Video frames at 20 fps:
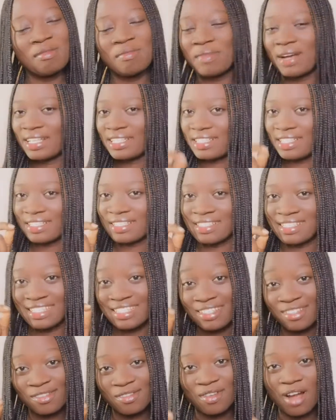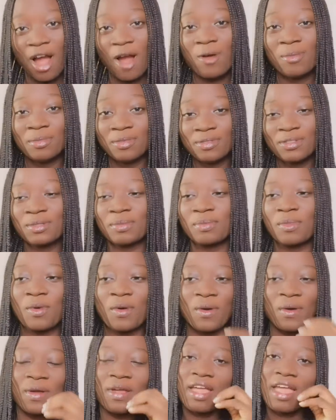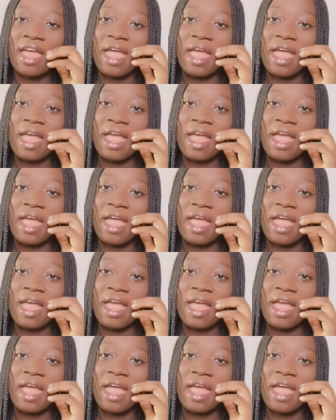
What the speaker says: But still, I remove small.